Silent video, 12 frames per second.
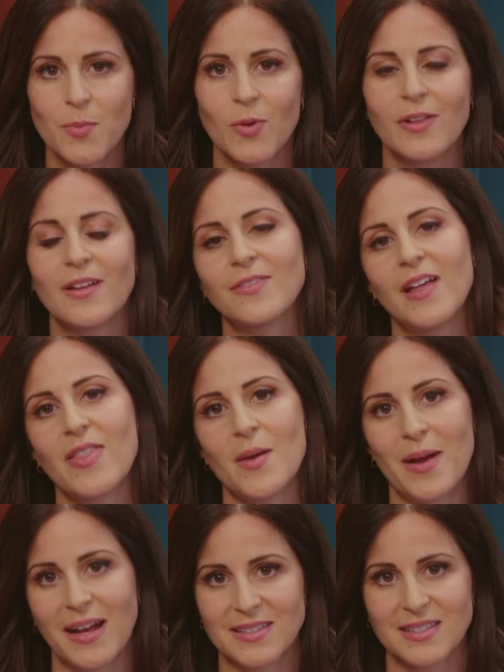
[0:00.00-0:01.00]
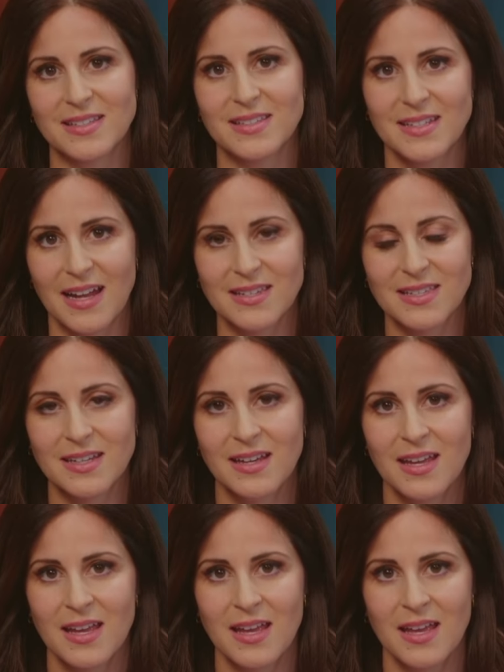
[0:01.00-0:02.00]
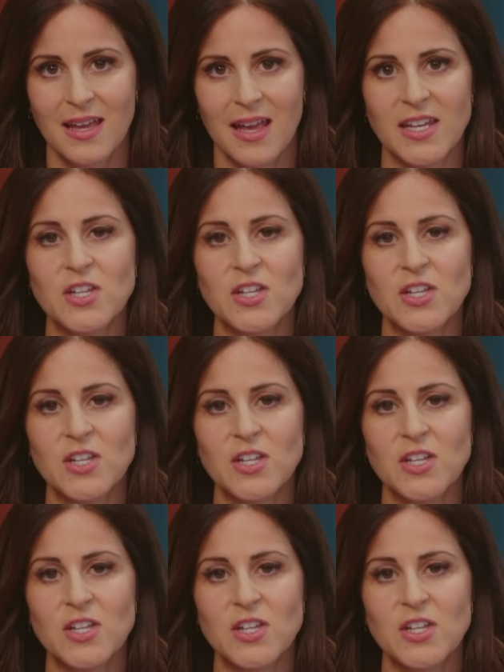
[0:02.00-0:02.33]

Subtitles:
pro-life law that passes his desk. And